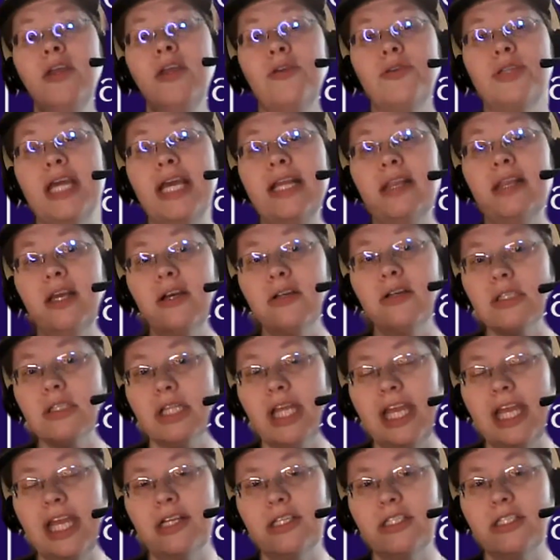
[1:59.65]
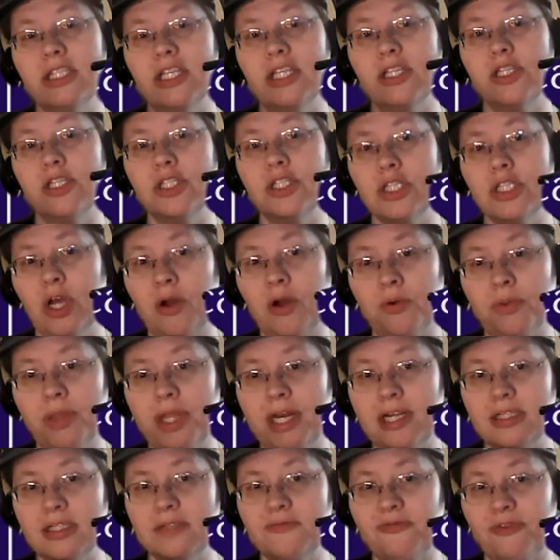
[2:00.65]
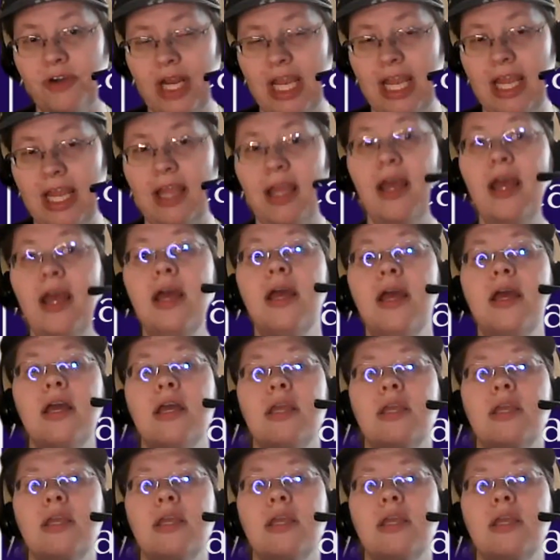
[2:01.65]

You take those links that show that it's free,